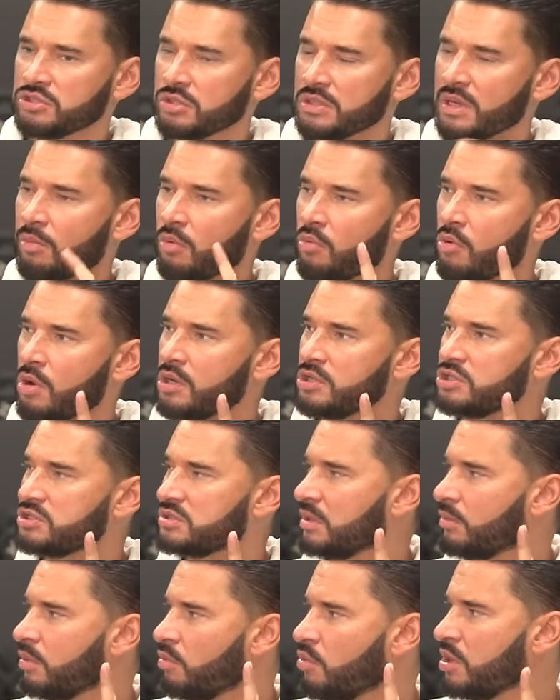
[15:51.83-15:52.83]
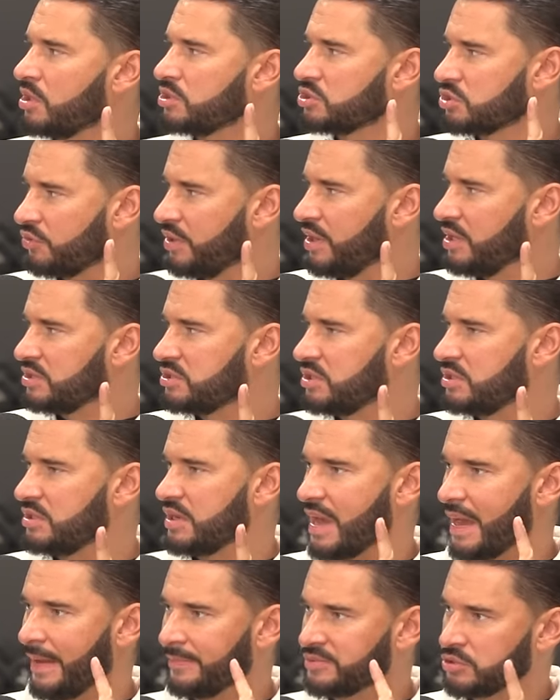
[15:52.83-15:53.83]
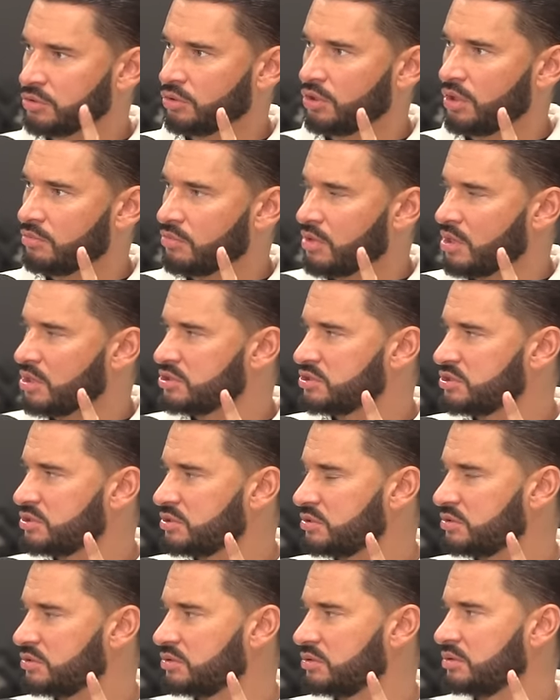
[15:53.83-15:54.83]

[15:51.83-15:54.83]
so number one is creatine, absolutely a must.